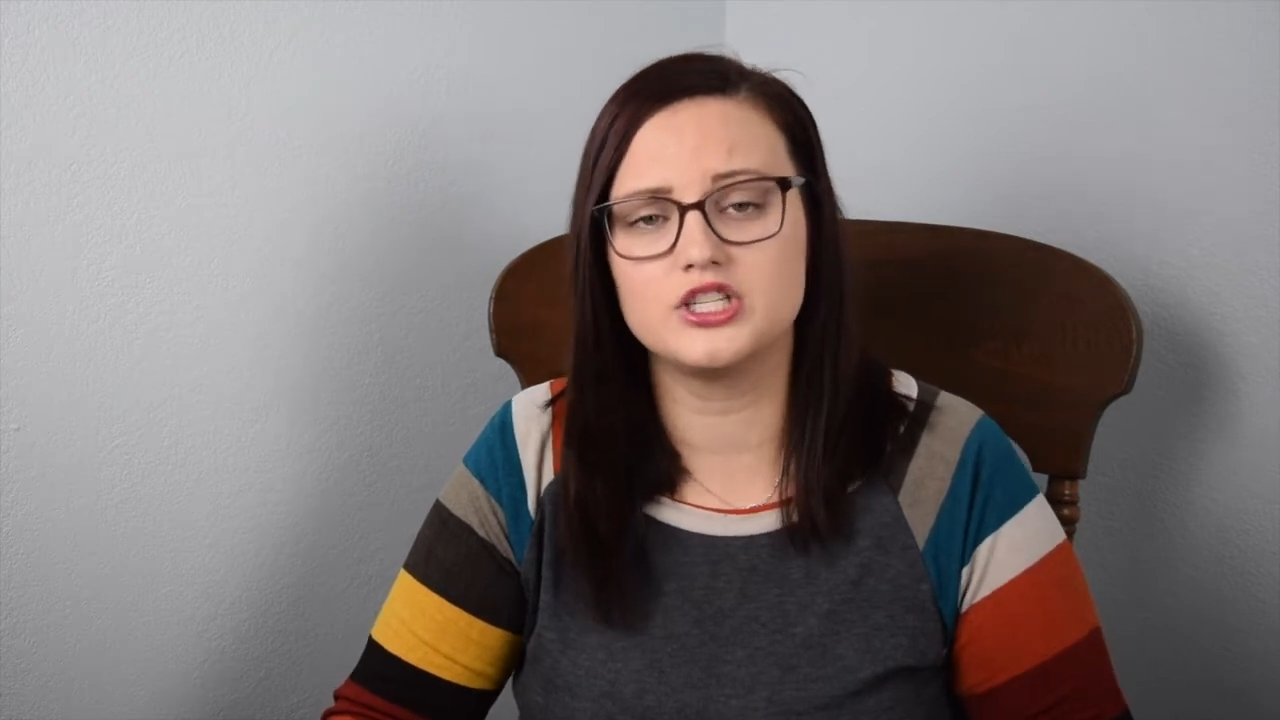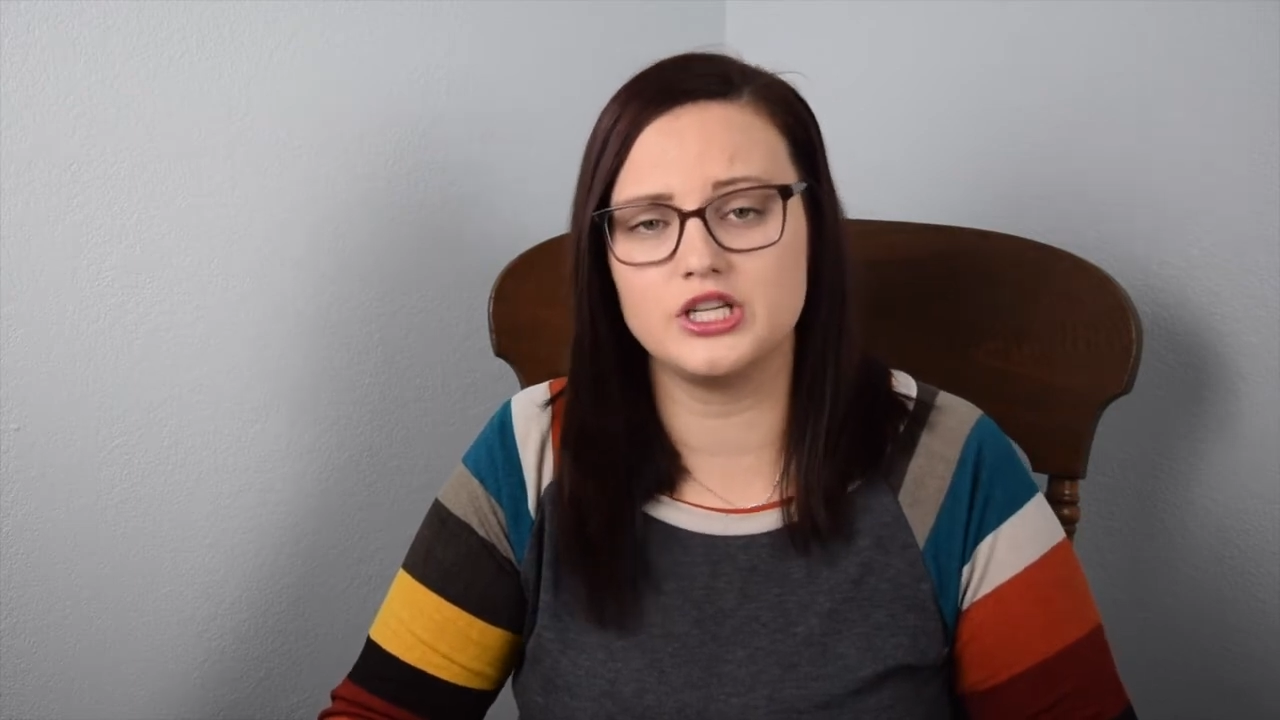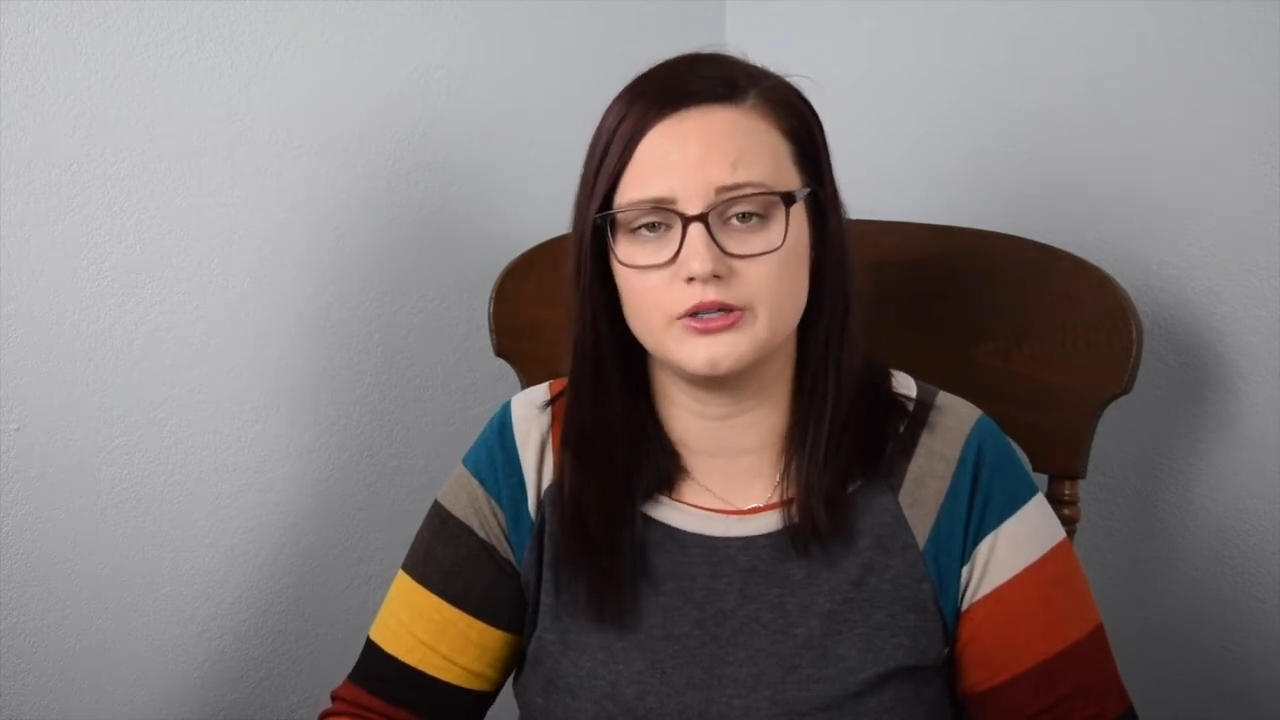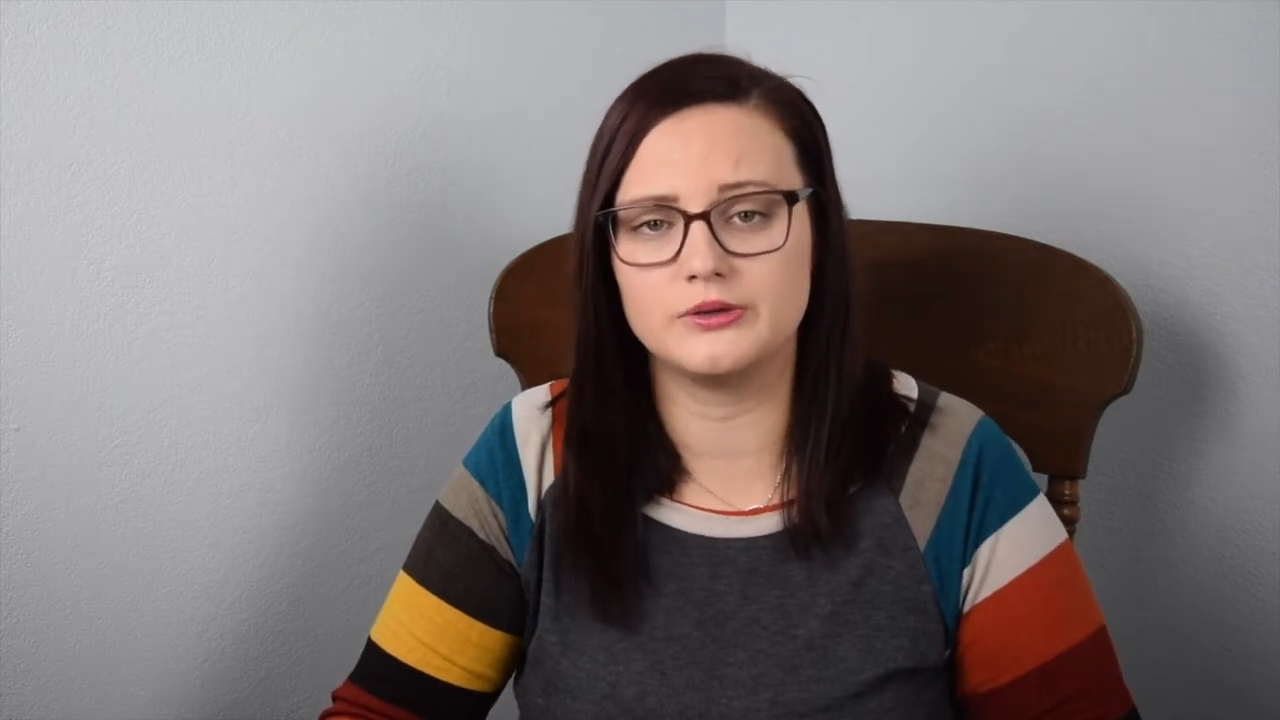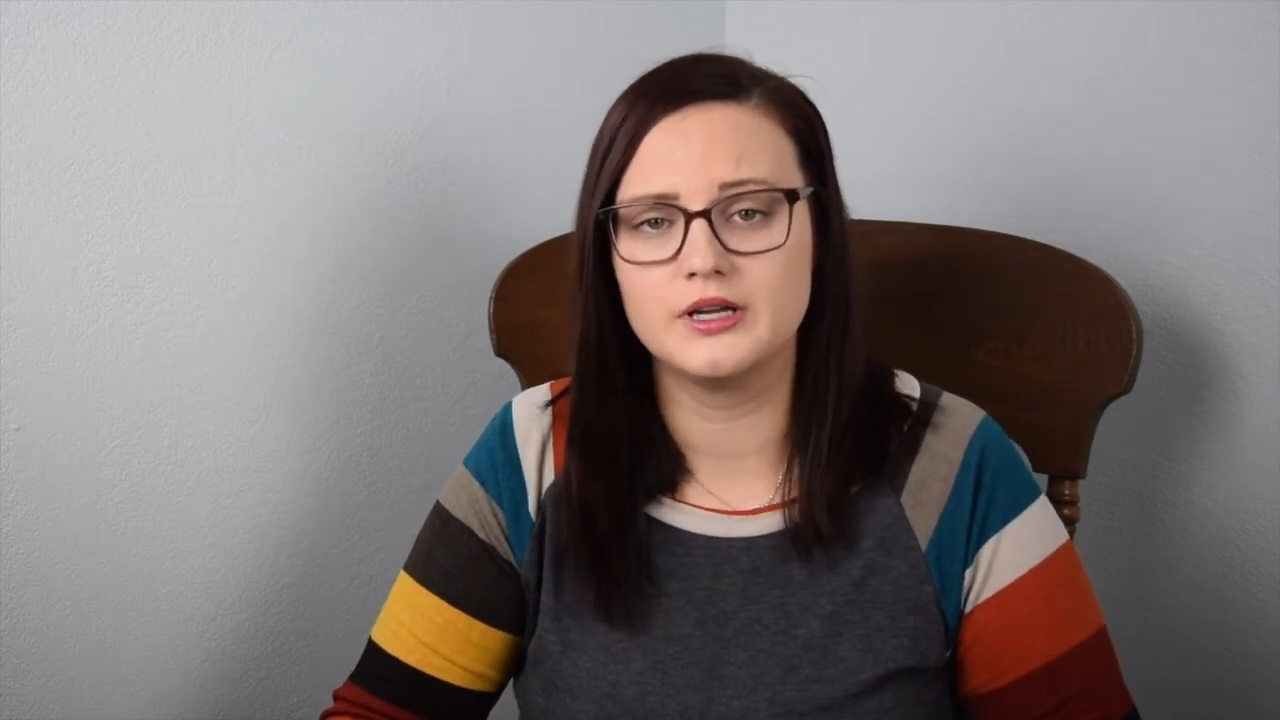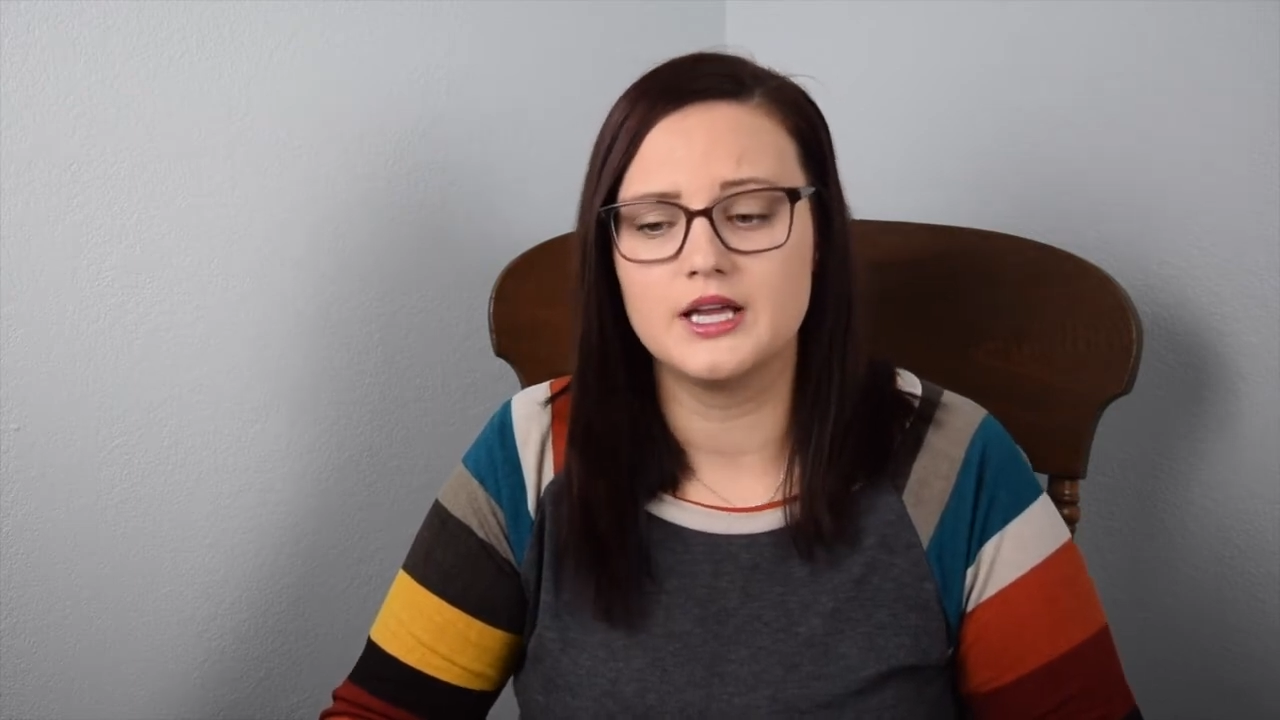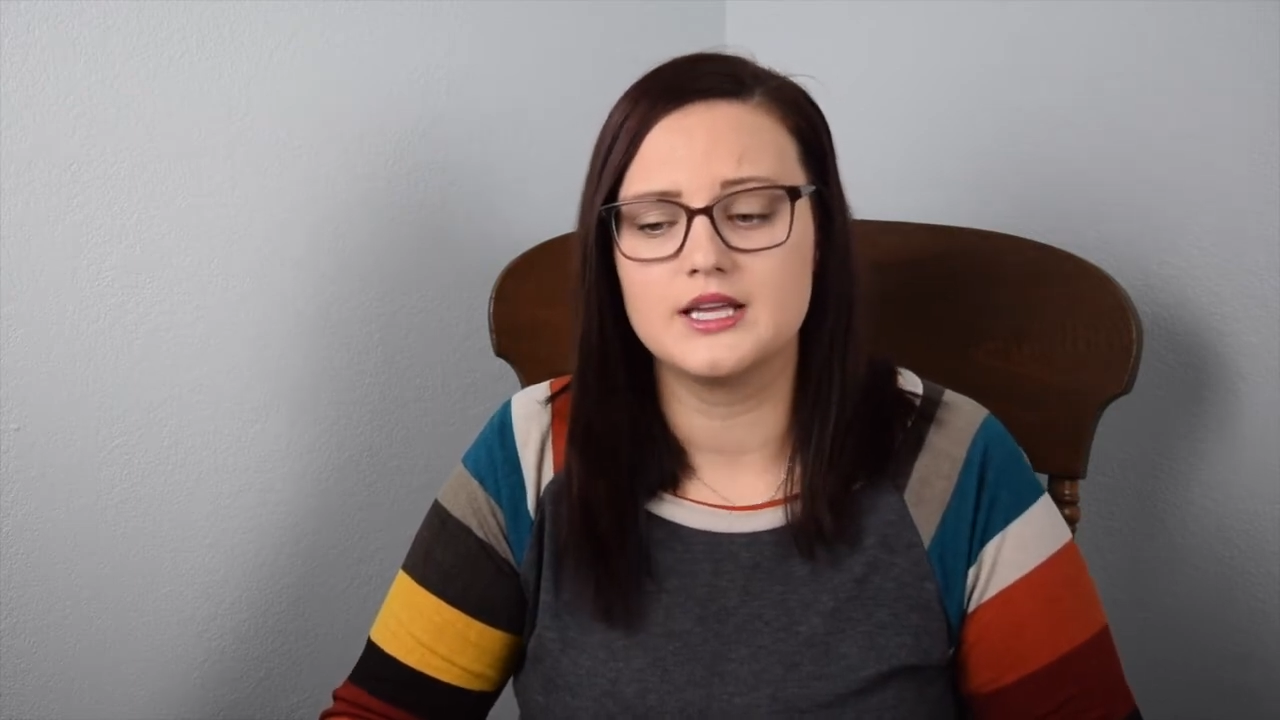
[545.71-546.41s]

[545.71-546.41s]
2.